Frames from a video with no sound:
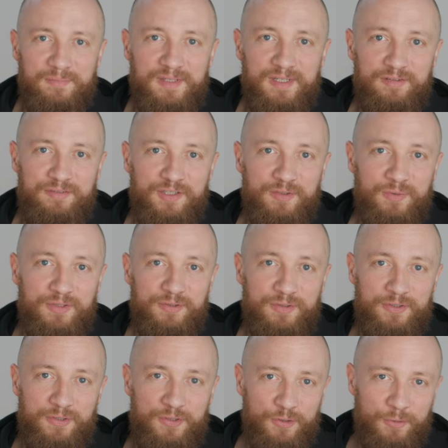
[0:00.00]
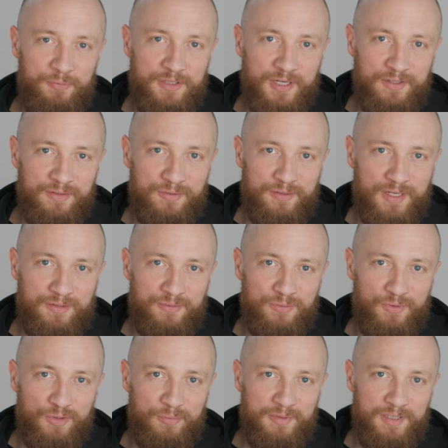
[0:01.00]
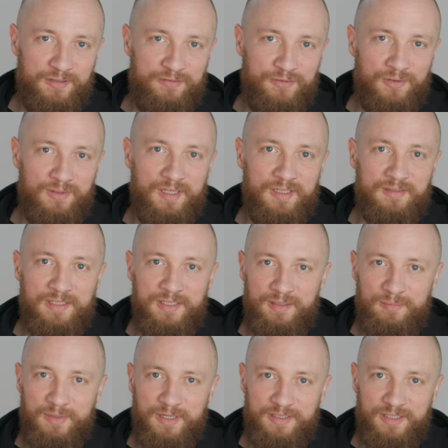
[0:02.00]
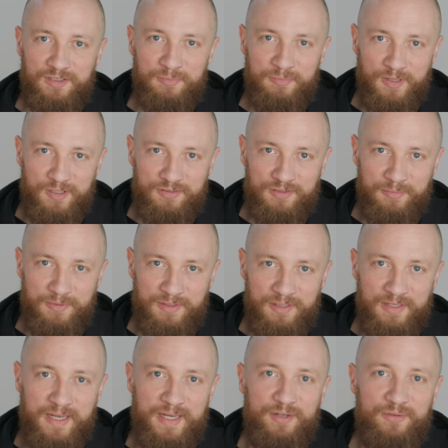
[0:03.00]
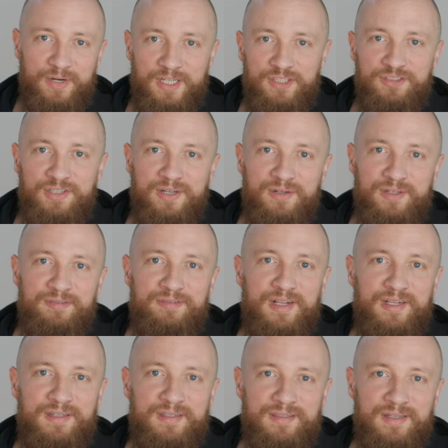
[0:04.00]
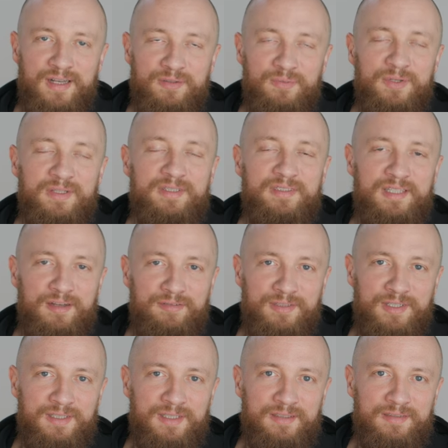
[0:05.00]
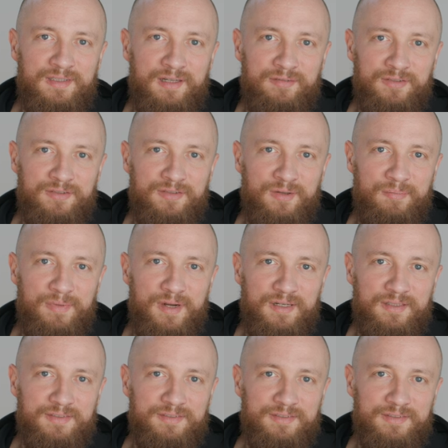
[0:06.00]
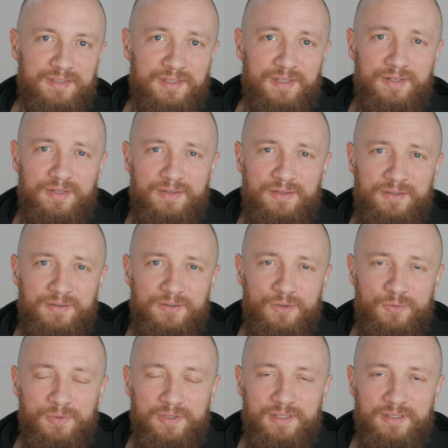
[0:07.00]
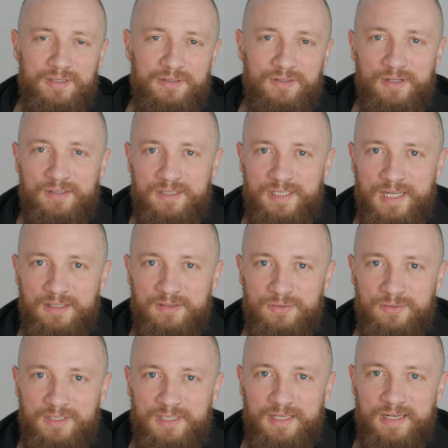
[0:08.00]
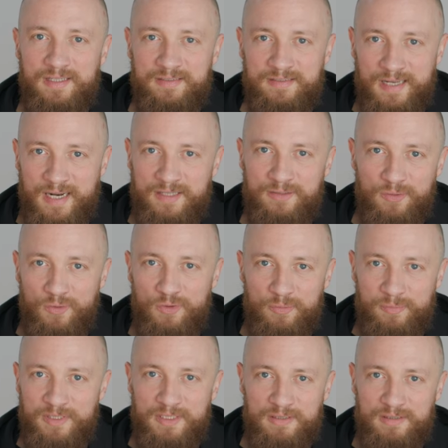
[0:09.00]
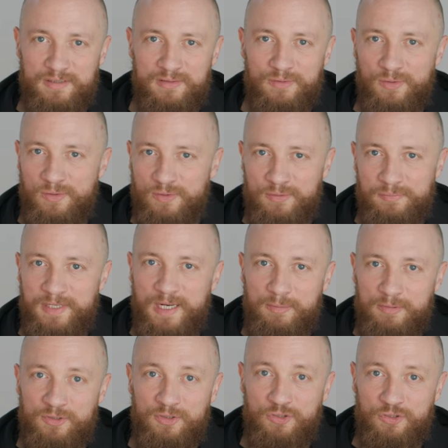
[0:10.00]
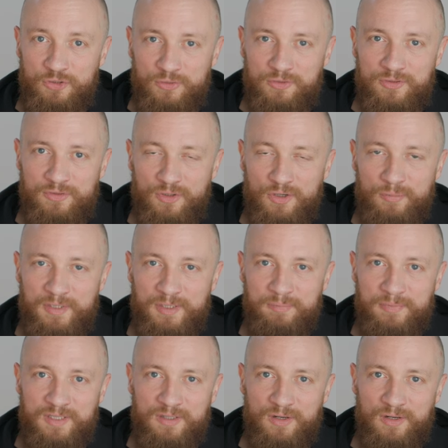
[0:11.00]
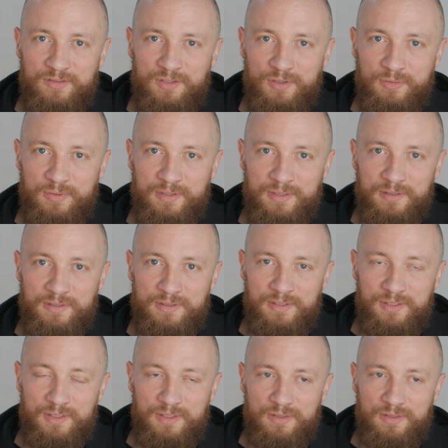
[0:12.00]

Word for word: But if you want your CubeSat to get to orbit for as little money as possible, a rideshare on a Falcon 9 will definitely save you some bucks you will not get to the exact orbit or be able to choose an orbit because you will